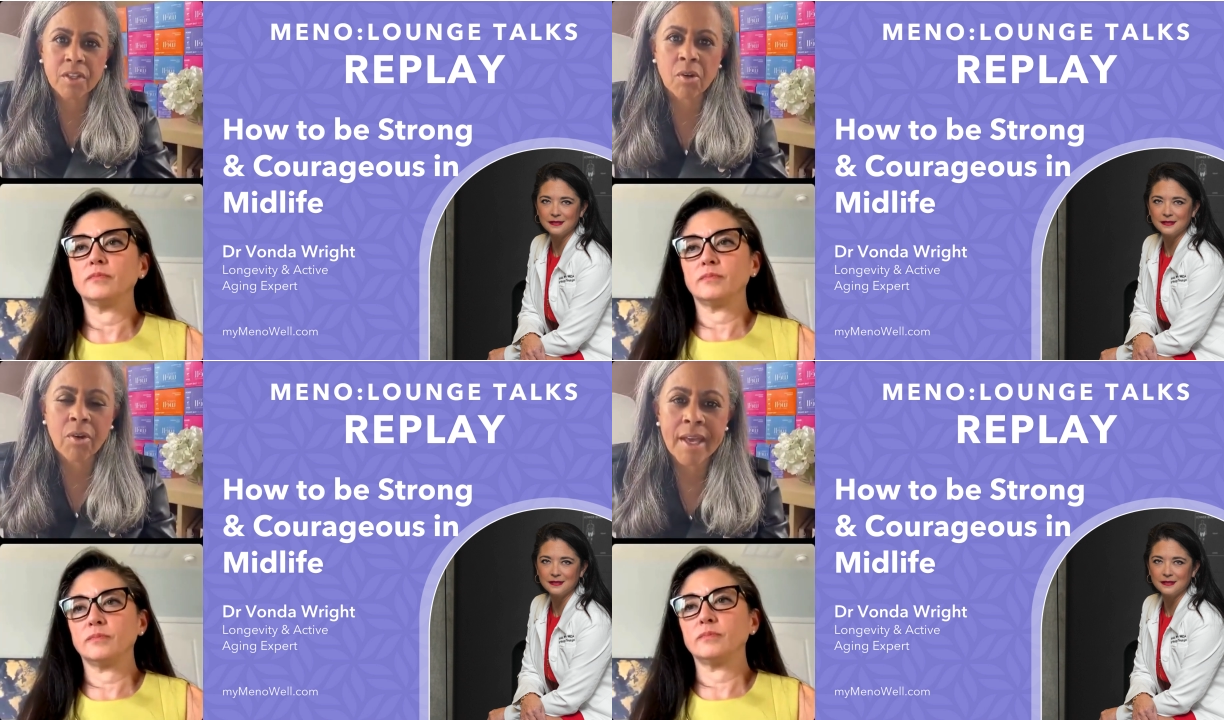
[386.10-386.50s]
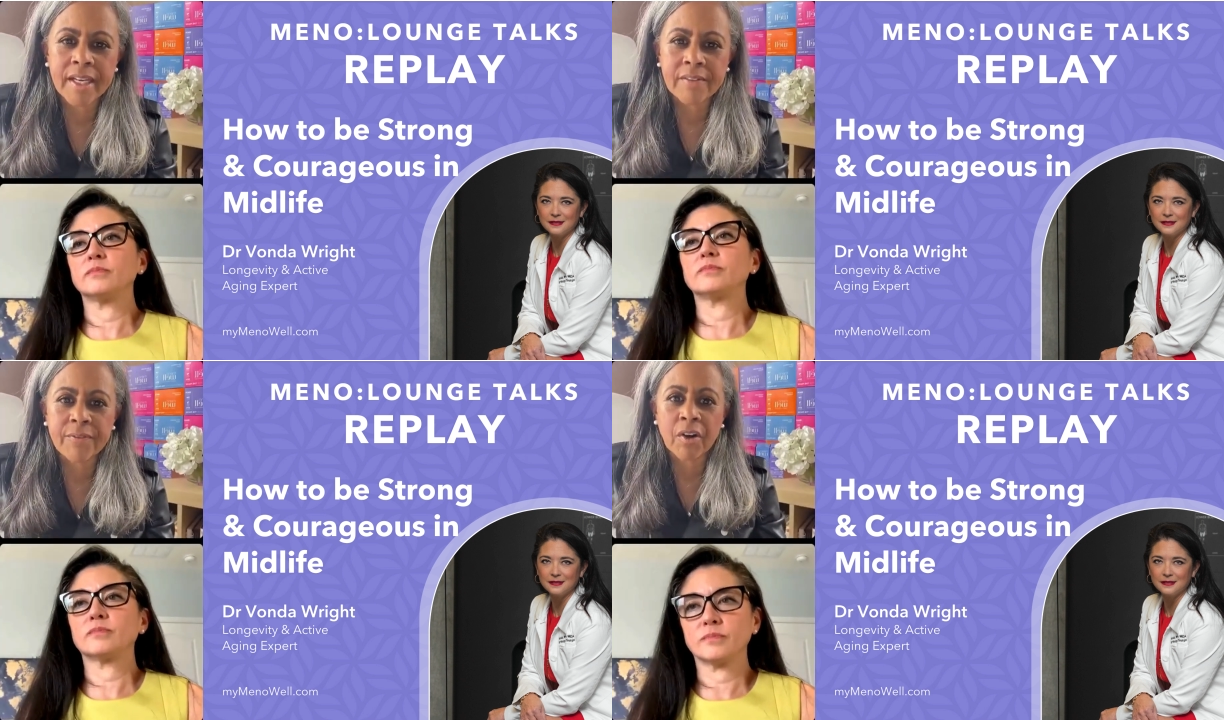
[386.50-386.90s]

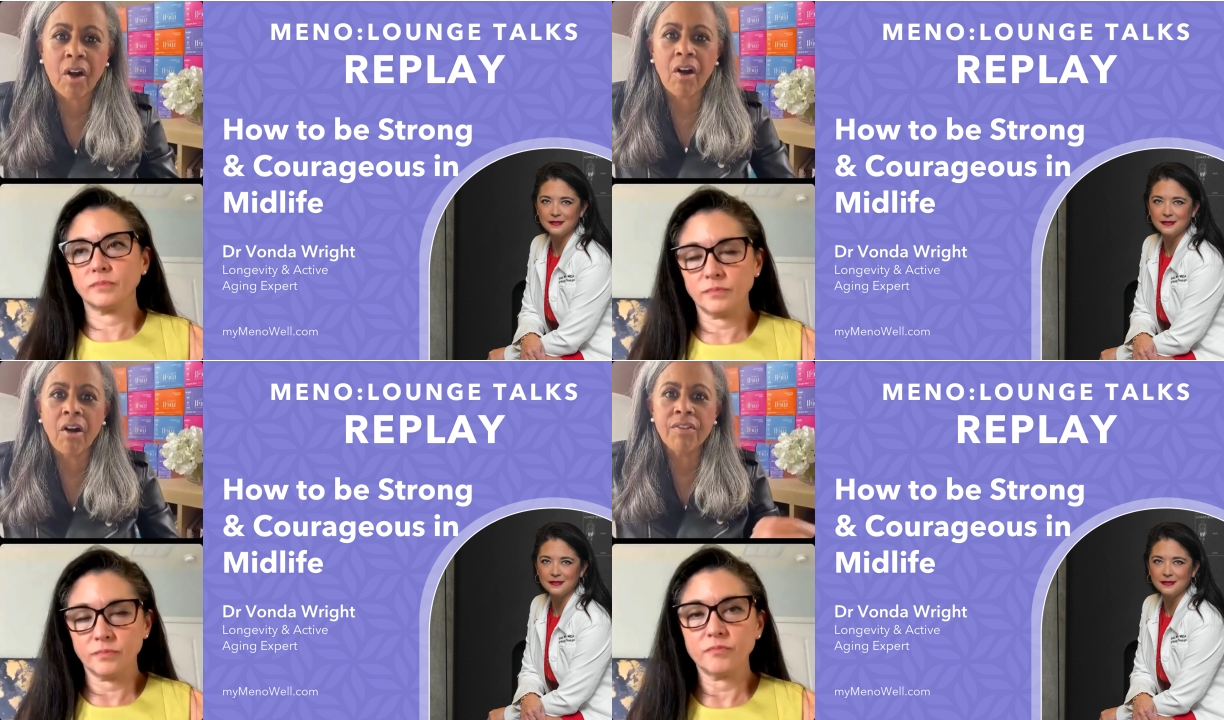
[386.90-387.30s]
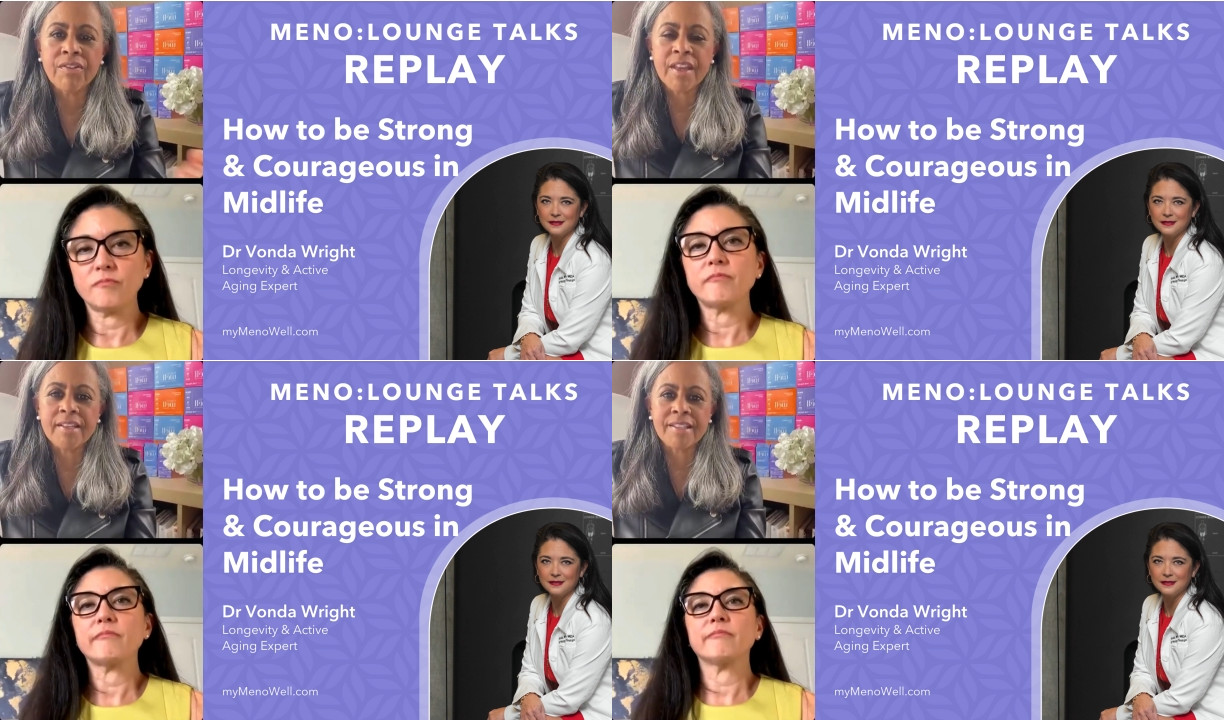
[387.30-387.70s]
Speaker 1: credit for all the
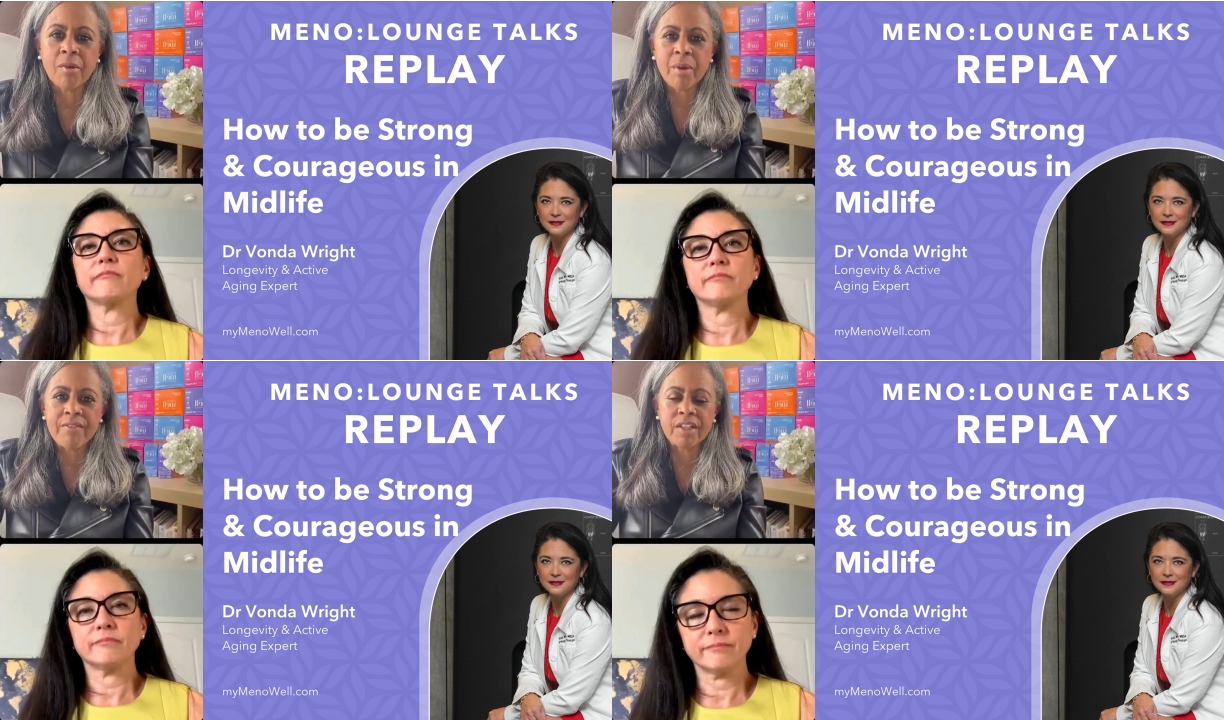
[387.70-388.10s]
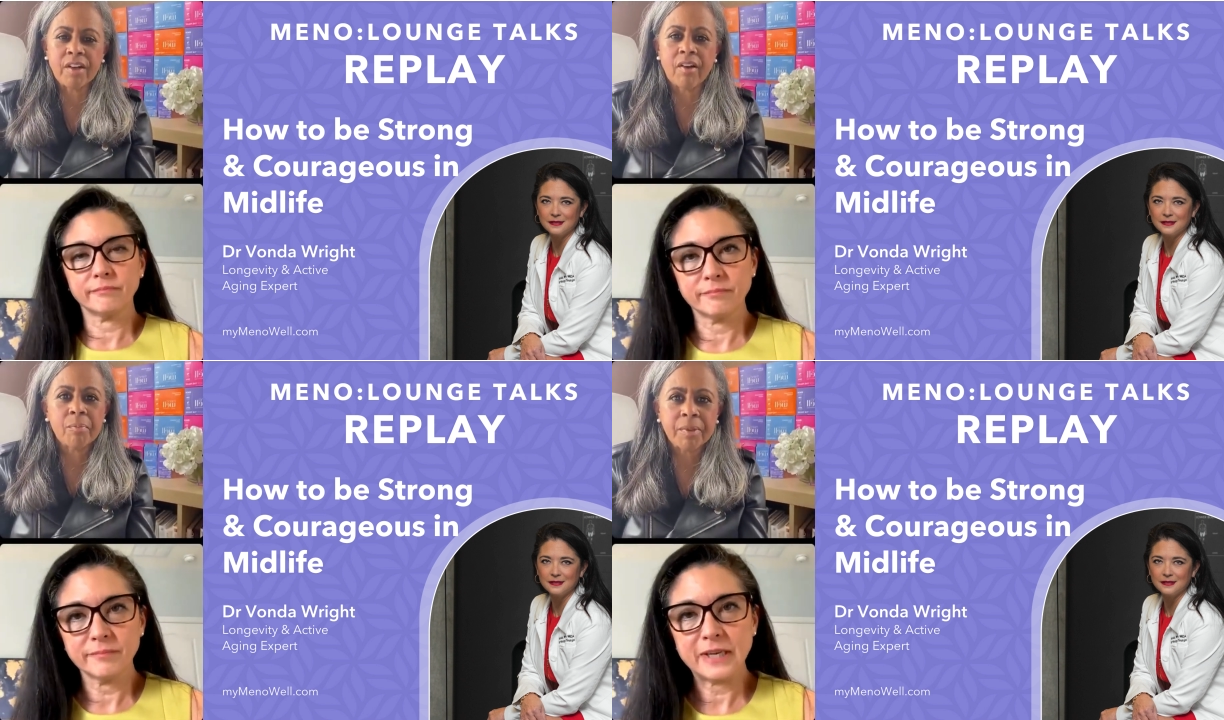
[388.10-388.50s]
things that we've
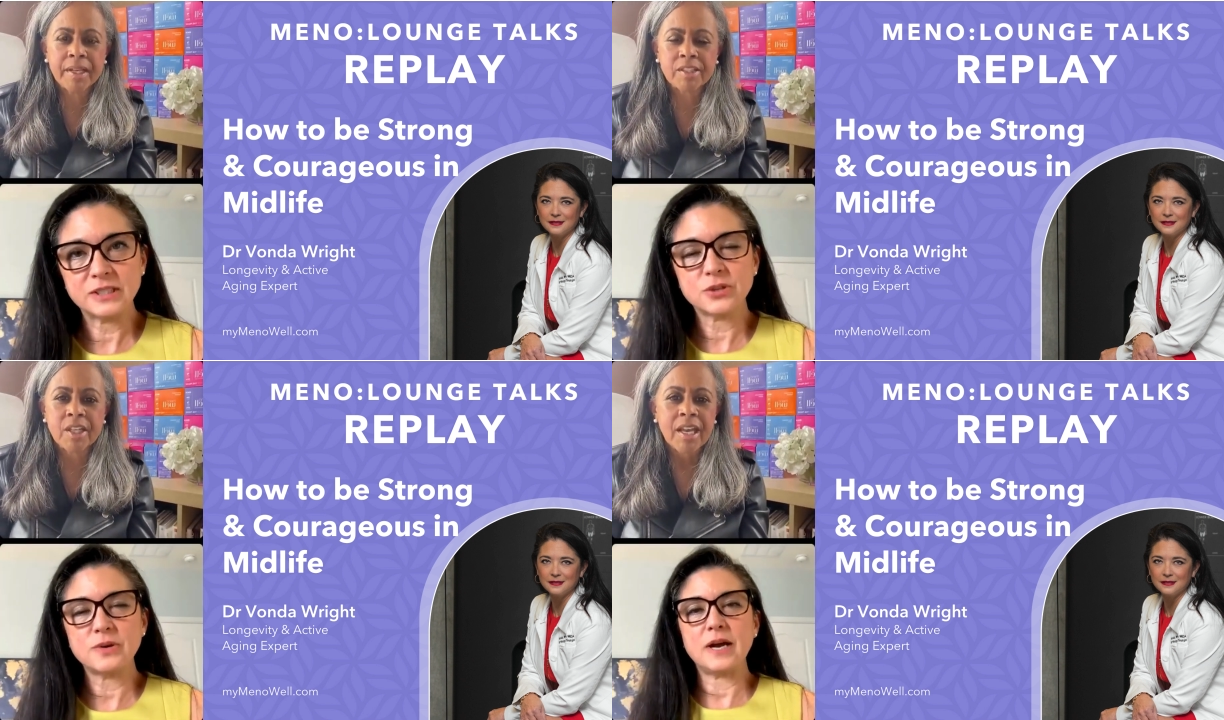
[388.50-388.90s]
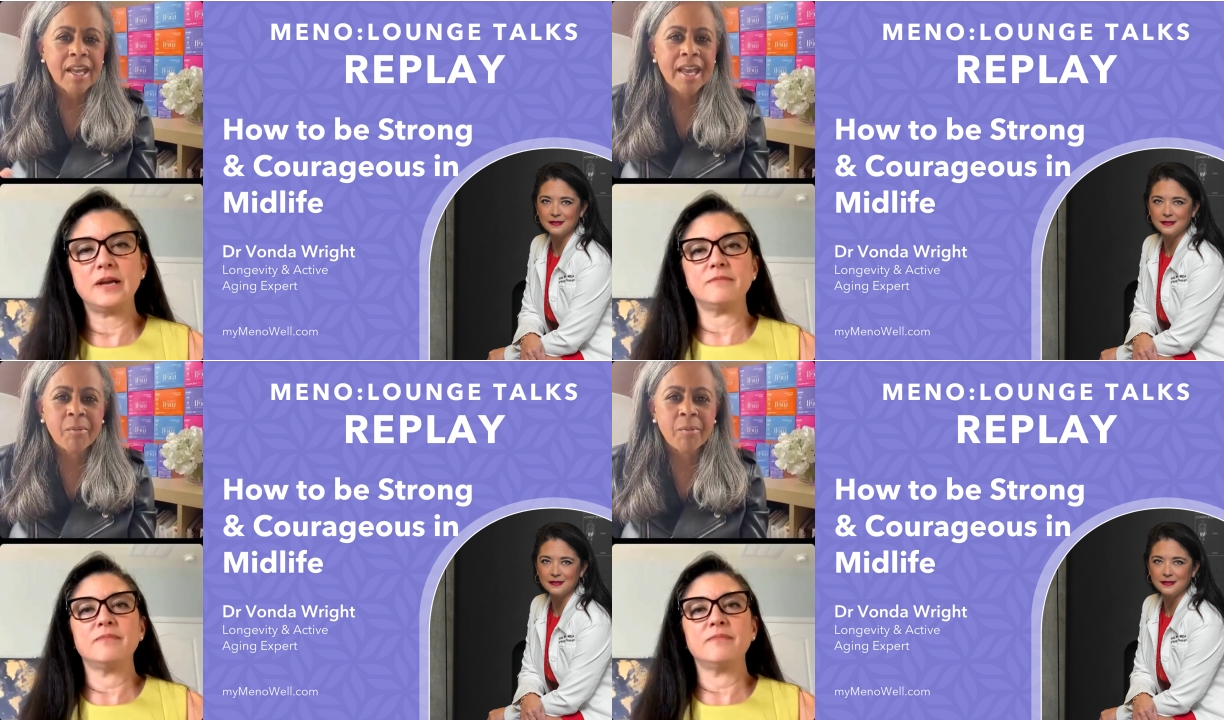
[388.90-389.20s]
accomplished eh,